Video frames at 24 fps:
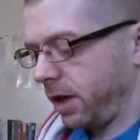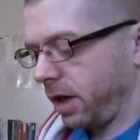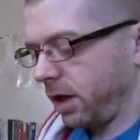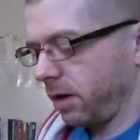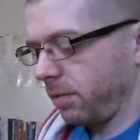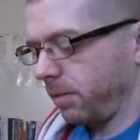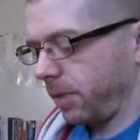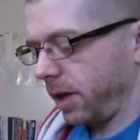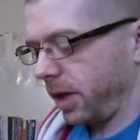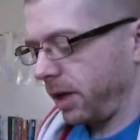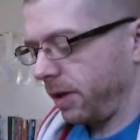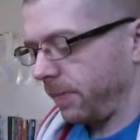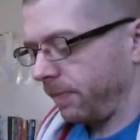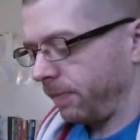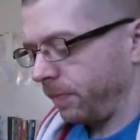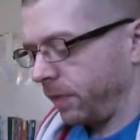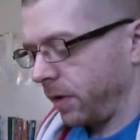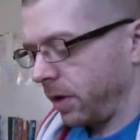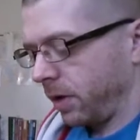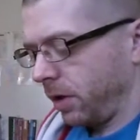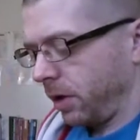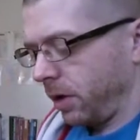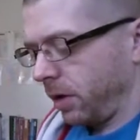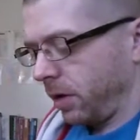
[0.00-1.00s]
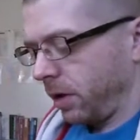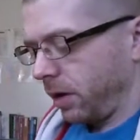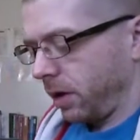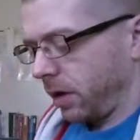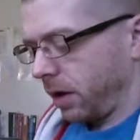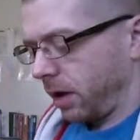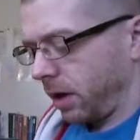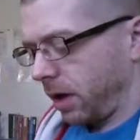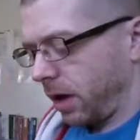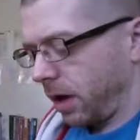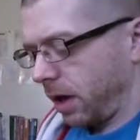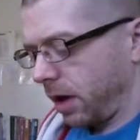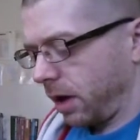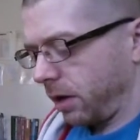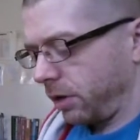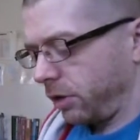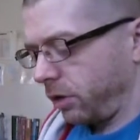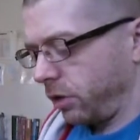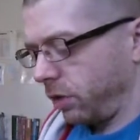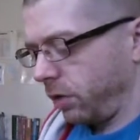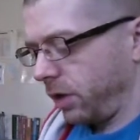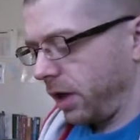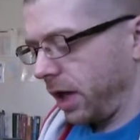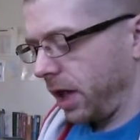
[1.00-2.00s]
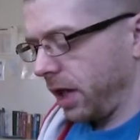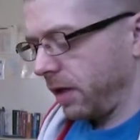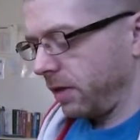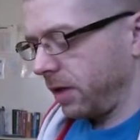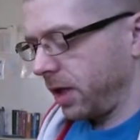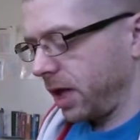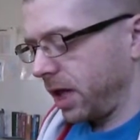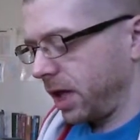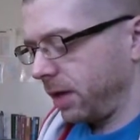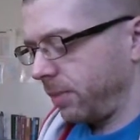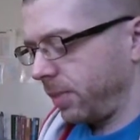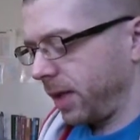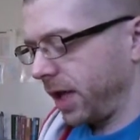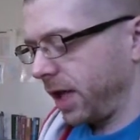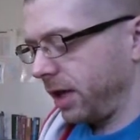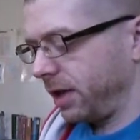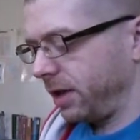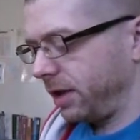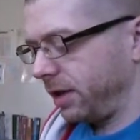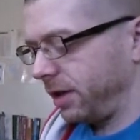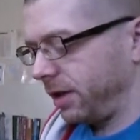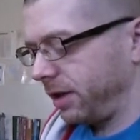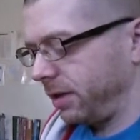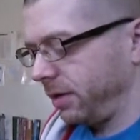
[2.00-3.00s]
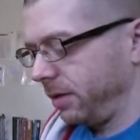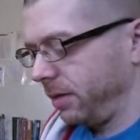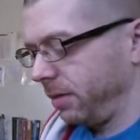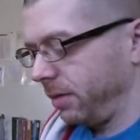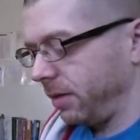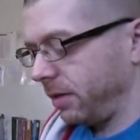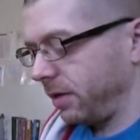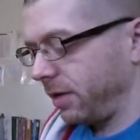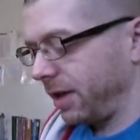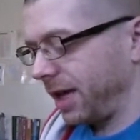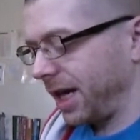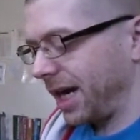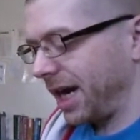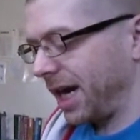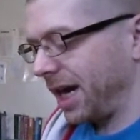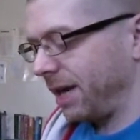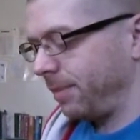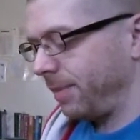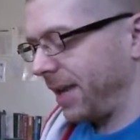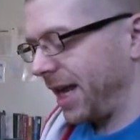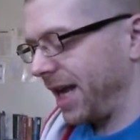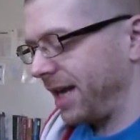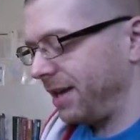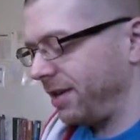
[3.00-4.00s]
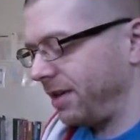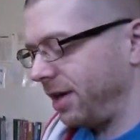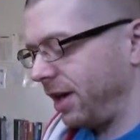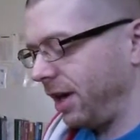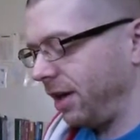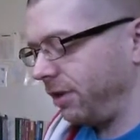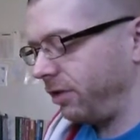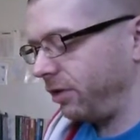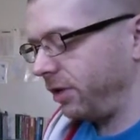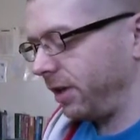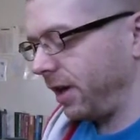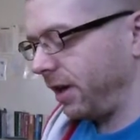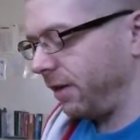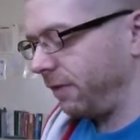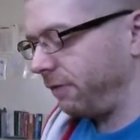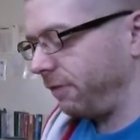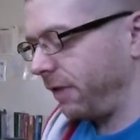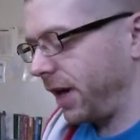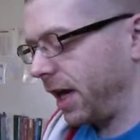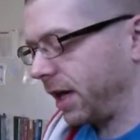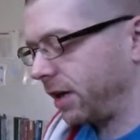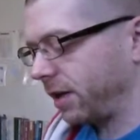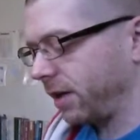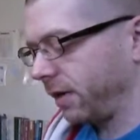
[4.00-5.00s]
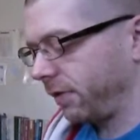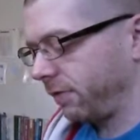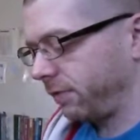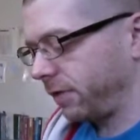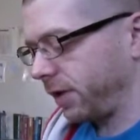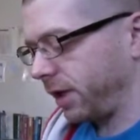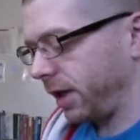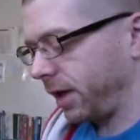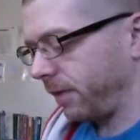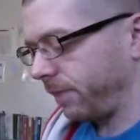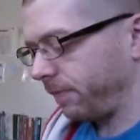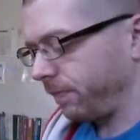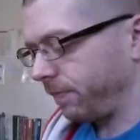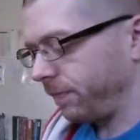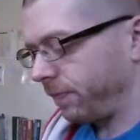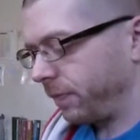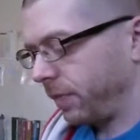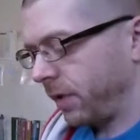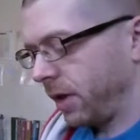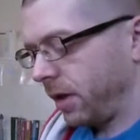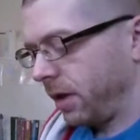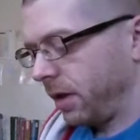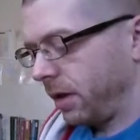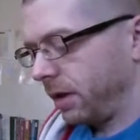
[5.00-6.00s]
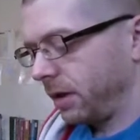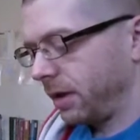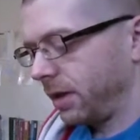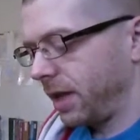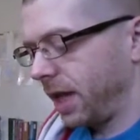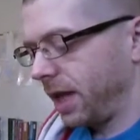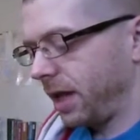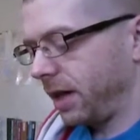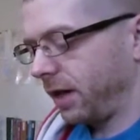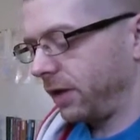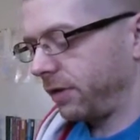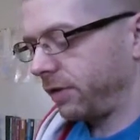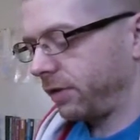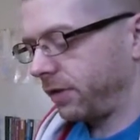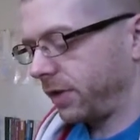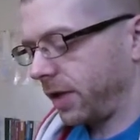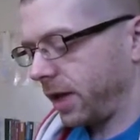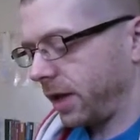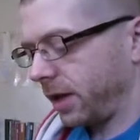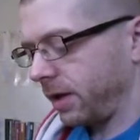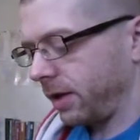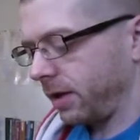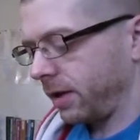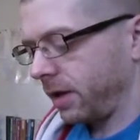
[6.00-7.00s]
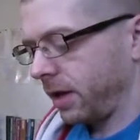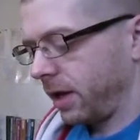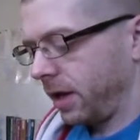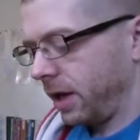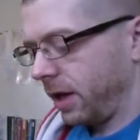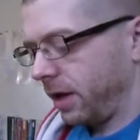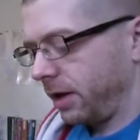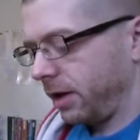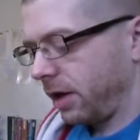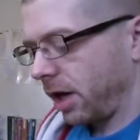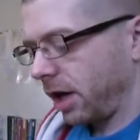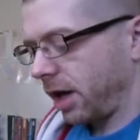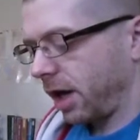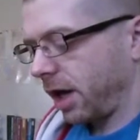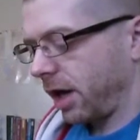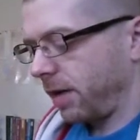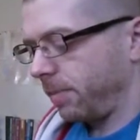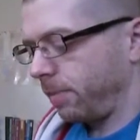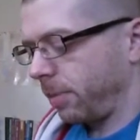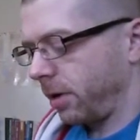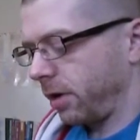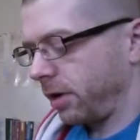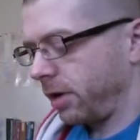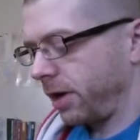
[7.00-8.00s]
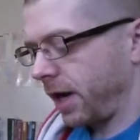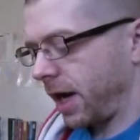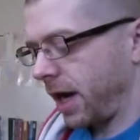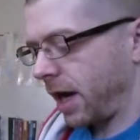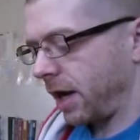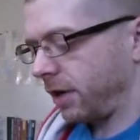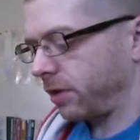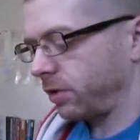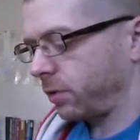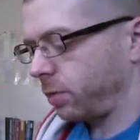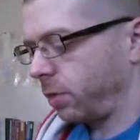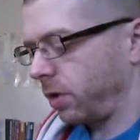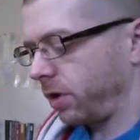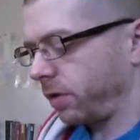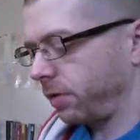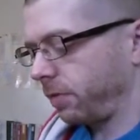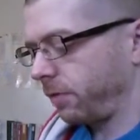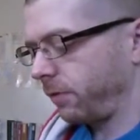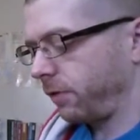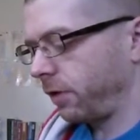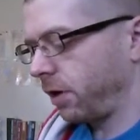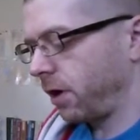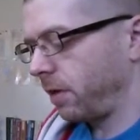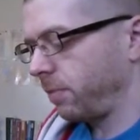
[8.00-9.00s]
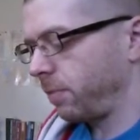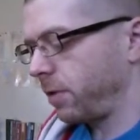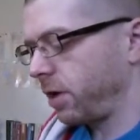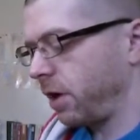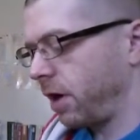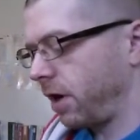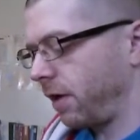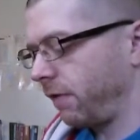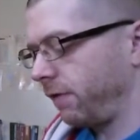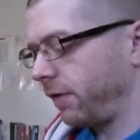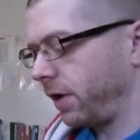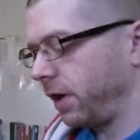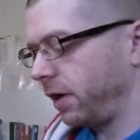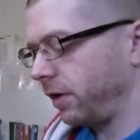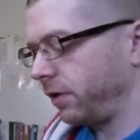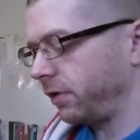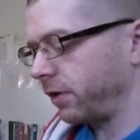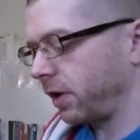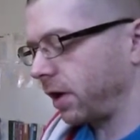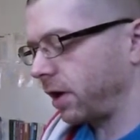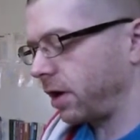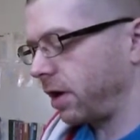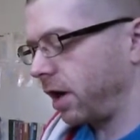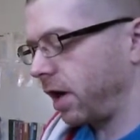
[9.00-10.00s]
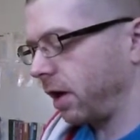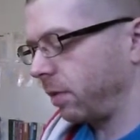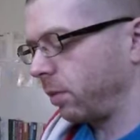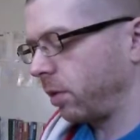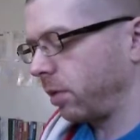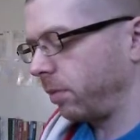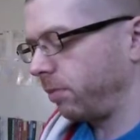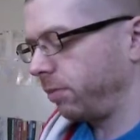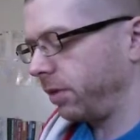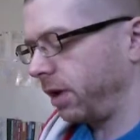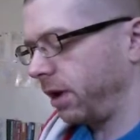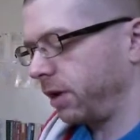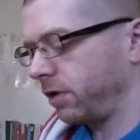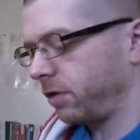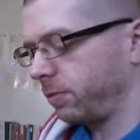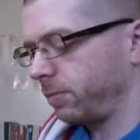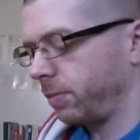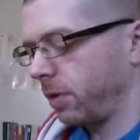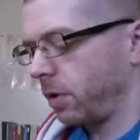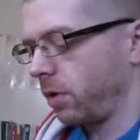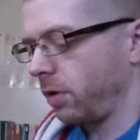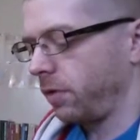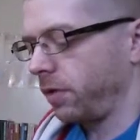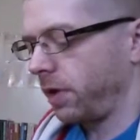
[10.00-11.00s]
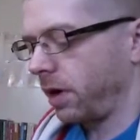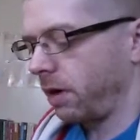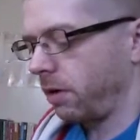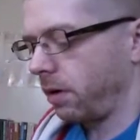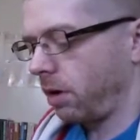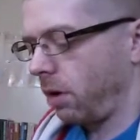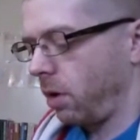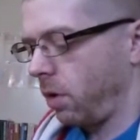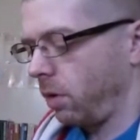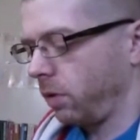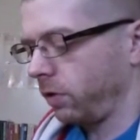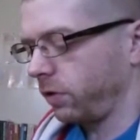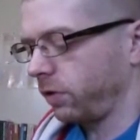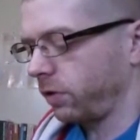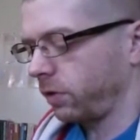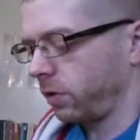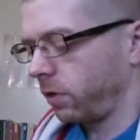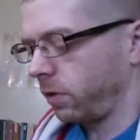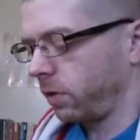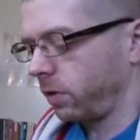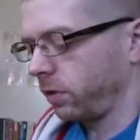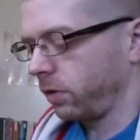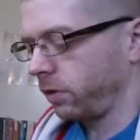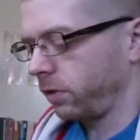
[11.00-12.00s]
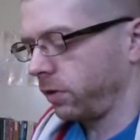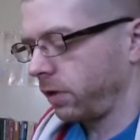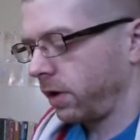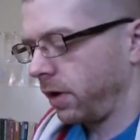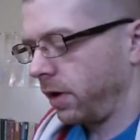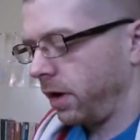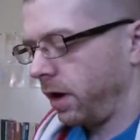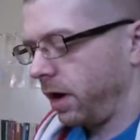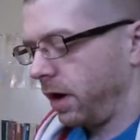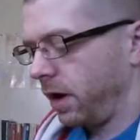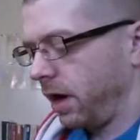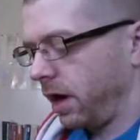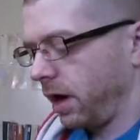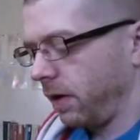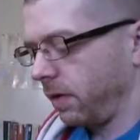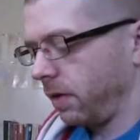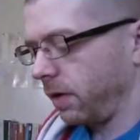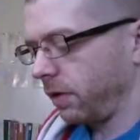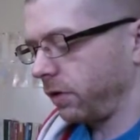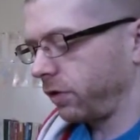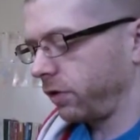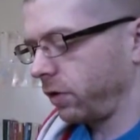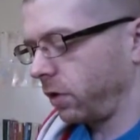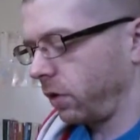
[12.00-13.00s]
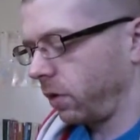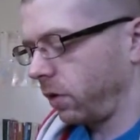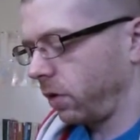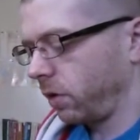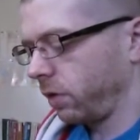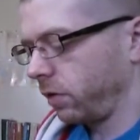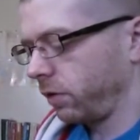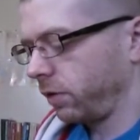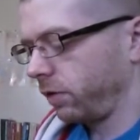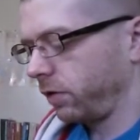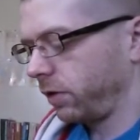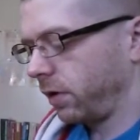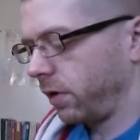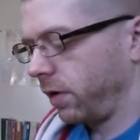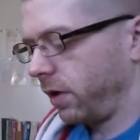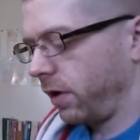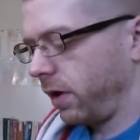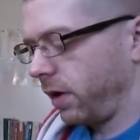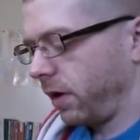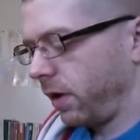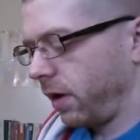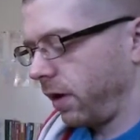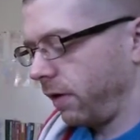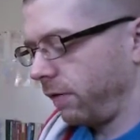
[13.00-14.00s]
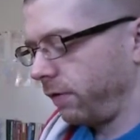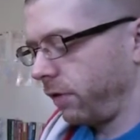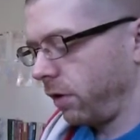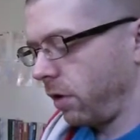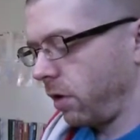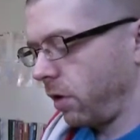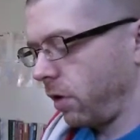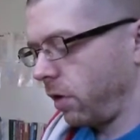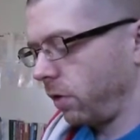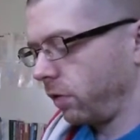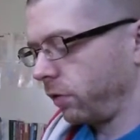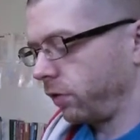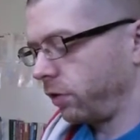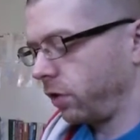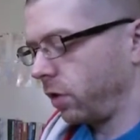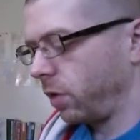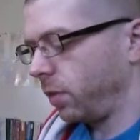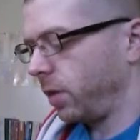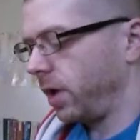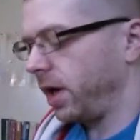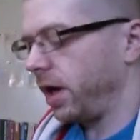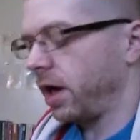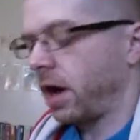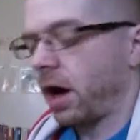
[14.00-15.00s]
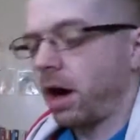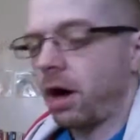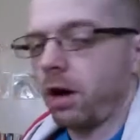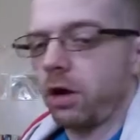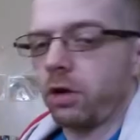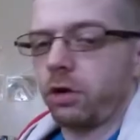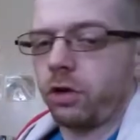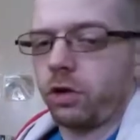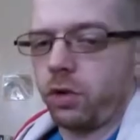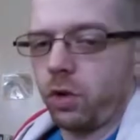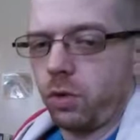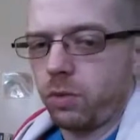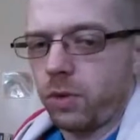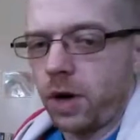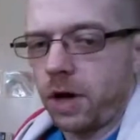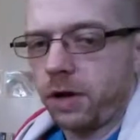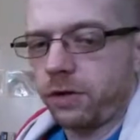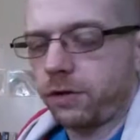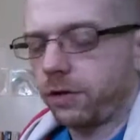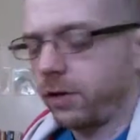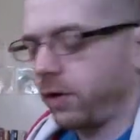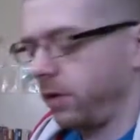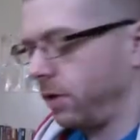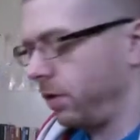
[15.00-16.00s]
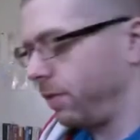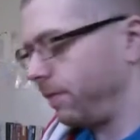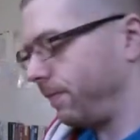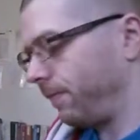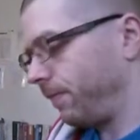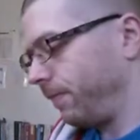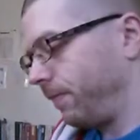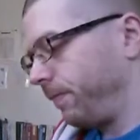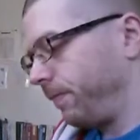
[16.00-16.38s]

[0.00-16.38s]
hear me, uh, to the end that I may that I may teach effectively. Let us then take up our task with firm confidence that God will bless both our own souls and the souls of those who we are to rescue.